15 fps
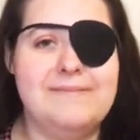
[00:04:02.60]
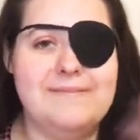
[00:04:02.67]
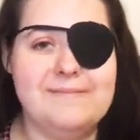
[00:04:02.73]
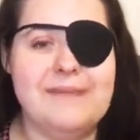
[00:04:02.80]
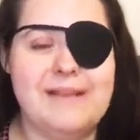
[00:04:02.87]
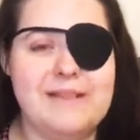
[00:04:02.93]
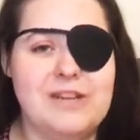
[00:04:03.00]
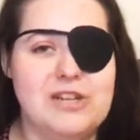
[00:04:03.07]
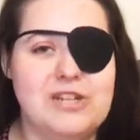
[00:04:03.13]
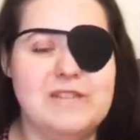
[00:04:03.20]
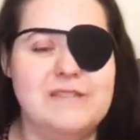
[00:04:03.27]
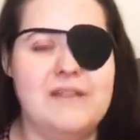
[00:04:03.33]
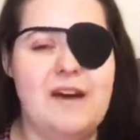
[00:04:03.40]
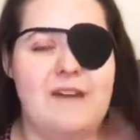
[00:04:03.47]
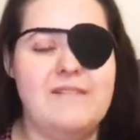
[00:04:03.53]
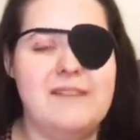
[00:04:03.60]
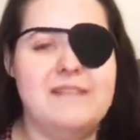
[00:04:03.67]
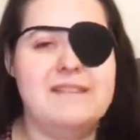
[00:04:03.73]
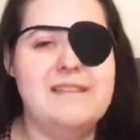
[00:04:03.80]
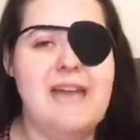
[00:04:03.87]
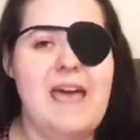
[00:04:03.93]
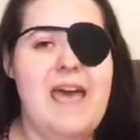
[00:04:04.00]
surgeon's
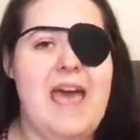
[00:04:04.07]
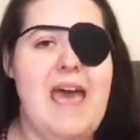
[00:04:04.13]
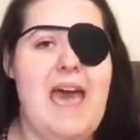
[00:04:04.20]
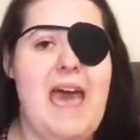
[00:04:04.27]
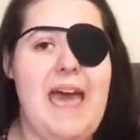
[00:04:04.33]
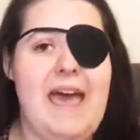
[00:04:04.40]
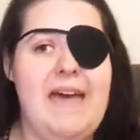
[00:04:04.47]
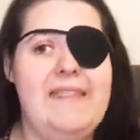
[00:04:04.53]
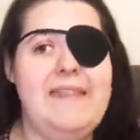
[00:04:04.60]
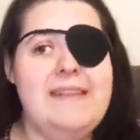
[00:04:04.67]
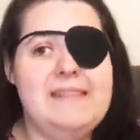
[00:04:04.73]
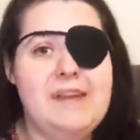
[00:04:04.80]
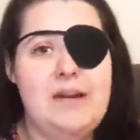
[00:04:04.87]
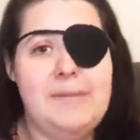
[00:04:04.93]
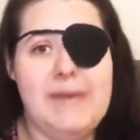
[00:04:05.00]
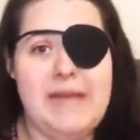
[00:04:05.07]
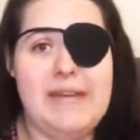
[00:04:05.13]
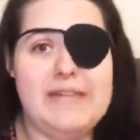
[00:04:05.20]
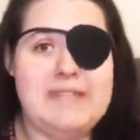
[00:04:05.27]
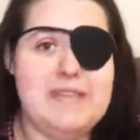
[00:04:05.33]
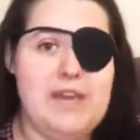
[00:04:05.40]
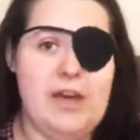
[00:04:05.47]
office, and they tell me
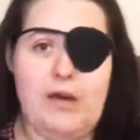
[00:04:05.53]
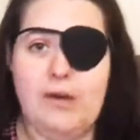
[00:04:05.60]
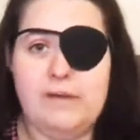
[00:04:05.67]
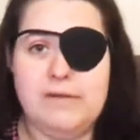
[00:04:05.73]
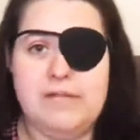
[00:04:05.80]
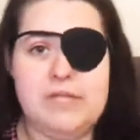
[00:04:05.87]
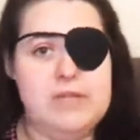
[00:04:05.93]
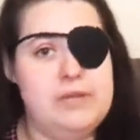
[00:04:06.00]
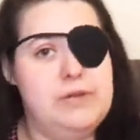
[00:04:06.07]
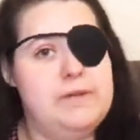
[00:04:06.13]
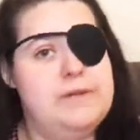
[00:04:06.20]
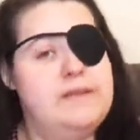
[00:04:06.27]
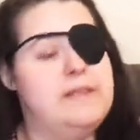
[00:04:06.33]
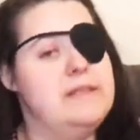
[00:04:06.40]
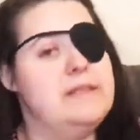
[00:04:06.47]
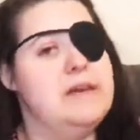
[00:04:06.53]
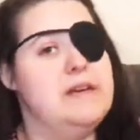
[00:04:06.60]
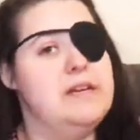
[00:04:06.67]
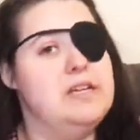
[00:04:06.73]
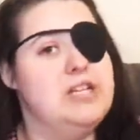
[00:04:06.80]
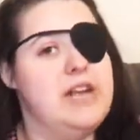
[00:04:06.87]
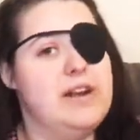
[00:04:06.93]
to go to
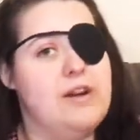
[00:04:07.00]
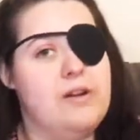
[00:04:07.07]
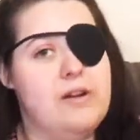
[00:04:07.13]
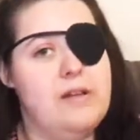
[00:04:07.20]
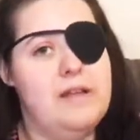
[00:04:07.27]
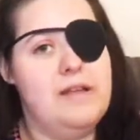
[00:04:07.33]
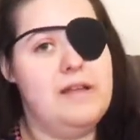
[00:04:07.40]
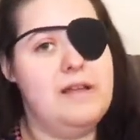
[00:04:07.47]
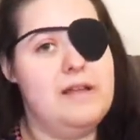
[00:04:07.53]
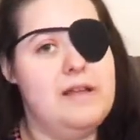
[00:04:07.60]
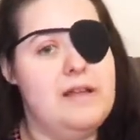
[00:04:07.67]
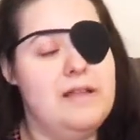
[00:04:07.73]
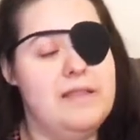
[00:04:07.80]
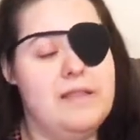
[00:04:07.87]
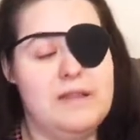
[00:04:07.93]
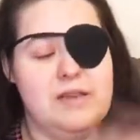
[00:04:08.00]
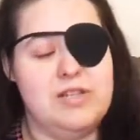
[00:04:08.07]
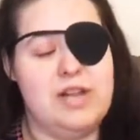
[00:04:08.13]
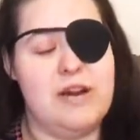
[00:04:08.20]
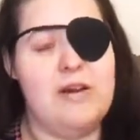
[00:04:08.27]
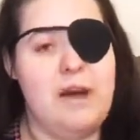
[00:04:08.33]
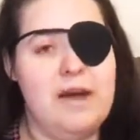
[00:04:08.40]
the general
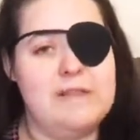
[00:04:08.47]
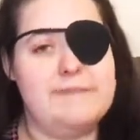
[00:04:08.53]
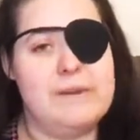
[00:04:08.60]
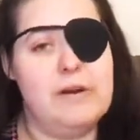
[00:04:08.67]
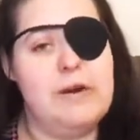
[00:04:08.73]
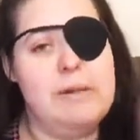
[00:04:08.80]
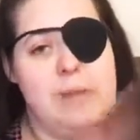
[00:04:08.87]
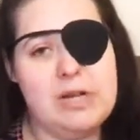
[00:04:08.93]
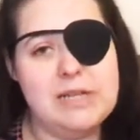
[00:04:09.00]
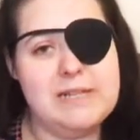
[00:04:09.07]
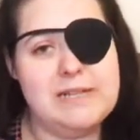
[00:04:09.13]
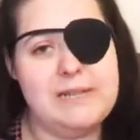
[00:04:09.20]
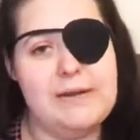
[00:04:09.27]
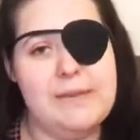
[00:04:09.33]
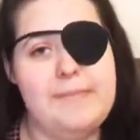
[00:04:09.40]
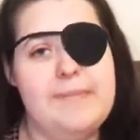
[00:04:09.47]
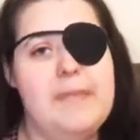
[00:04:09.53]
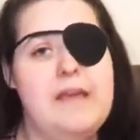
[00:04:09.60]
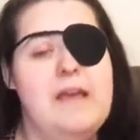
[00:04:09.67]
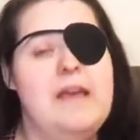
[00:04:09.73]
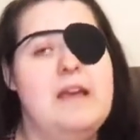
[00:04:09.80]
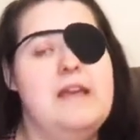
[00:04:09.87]
hospital emergency room.
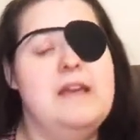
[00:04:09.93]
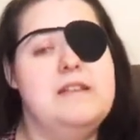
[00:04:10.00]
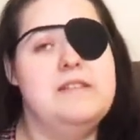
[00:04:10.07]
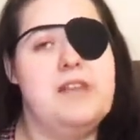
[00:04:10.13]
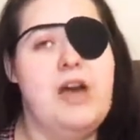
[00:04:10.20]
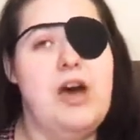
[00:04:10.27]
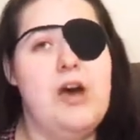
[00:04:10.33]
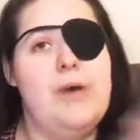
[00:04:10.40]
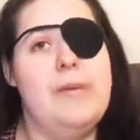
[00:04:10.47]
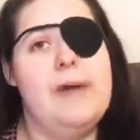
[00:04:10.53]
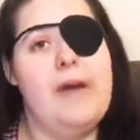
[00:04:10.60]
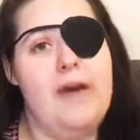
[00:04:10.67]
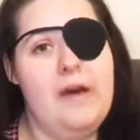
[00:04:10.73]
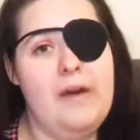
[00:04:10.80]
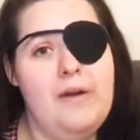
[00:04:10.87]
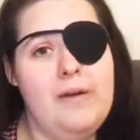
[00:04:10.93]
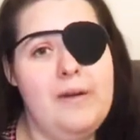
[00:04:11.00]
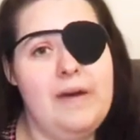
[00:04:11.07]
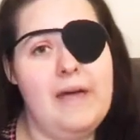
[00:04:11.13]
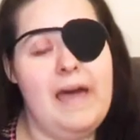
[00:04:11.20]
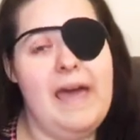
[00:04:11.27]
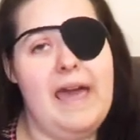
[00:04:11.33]
So we
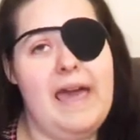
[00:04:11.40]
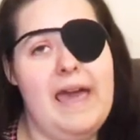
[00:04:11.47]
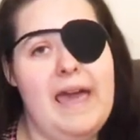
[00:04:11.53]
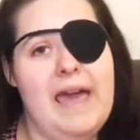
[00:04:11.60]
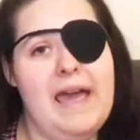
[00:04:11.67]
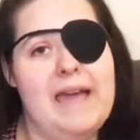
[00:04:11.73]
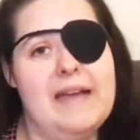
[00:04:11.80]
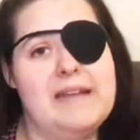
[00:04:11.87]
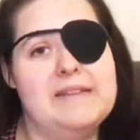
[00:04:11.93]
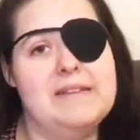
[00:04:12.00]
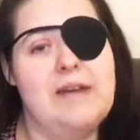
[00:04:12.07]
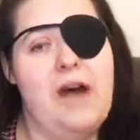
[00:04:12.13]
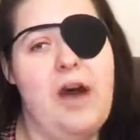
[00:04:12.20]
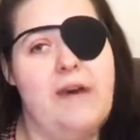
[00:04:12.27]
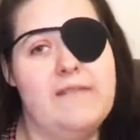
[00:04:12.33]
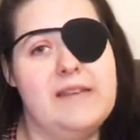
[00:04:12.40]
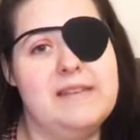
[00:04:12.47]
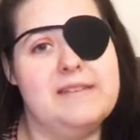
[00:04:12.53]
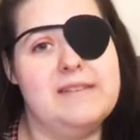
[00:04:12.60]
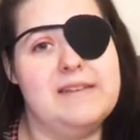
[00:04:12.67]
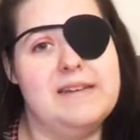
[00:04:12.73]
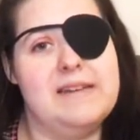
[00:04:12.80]
go, and
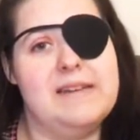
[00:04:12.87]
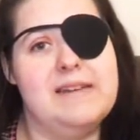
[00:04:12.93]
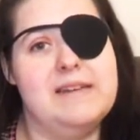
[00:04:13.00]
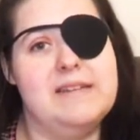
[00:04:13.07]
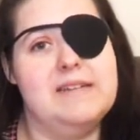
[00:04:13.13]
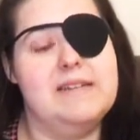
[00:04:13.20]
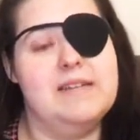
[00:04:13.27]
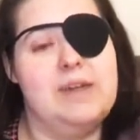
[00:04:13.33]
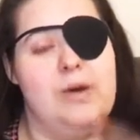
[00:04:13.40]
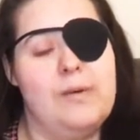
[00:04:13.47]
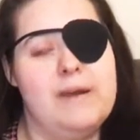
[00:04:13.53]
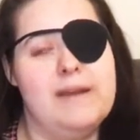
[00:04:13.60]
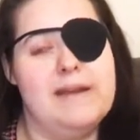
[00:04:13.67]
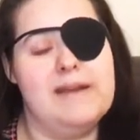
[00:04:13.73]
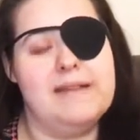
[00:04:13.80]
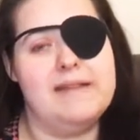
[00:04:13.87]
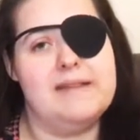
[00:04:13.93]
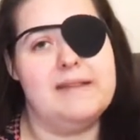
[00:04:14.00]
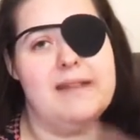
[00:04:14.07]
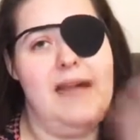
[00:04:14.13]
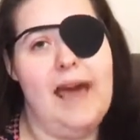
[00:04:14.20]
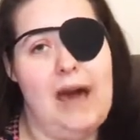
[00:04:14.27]
obviously no one is
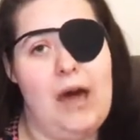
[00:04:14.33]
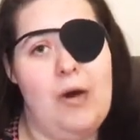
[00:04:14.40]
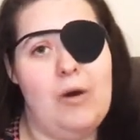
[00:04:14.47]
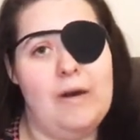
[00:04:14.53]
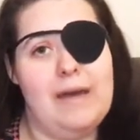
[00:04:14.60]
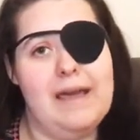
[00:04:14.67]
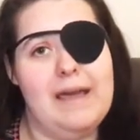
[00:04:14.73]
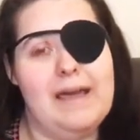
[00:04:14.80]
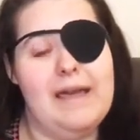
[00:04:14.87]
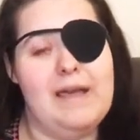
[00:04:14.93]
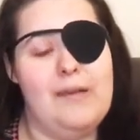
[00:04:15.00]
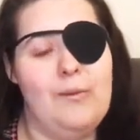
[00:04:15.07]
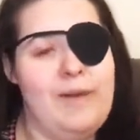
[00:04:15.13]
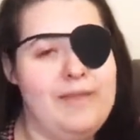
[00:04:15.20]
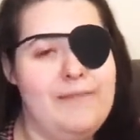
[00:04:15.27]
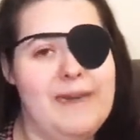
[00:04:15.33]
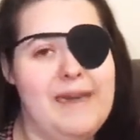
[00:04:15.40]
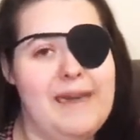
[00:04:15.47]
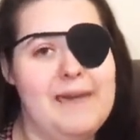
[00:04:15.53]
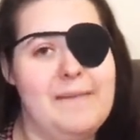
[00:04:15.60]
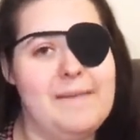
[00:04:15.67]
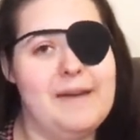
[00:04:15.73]
allowed in with
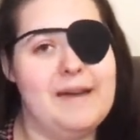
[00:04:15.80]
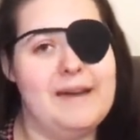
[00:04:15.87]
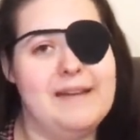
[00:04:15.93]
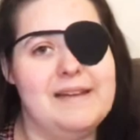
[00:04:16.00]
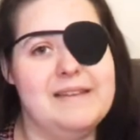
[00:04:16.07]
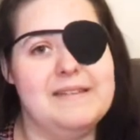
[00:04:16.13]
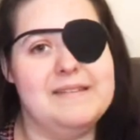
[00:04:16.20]
me because,